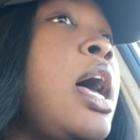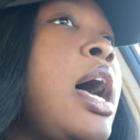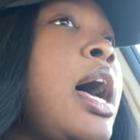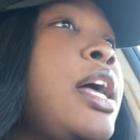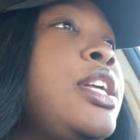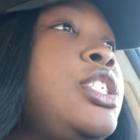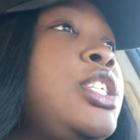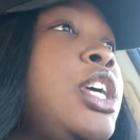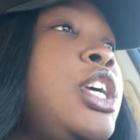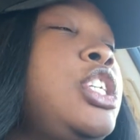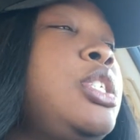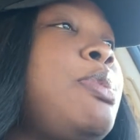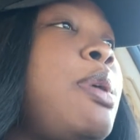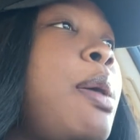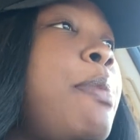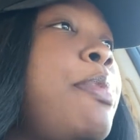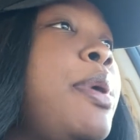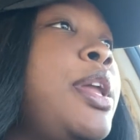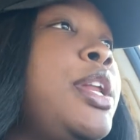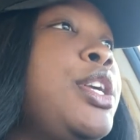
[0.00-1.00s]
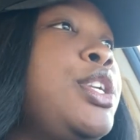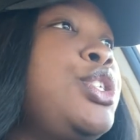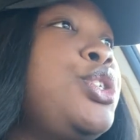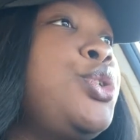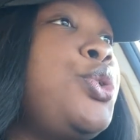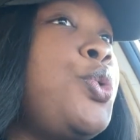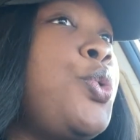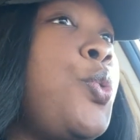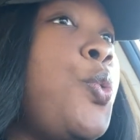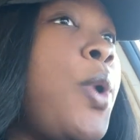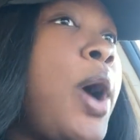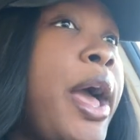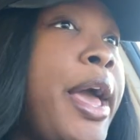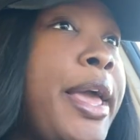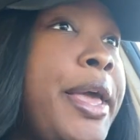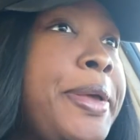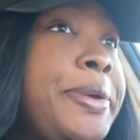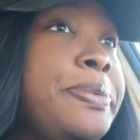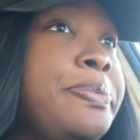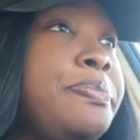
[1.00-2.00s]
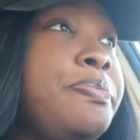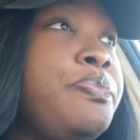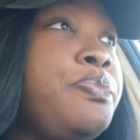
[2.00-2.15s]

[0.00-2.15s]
I changed my bedding to white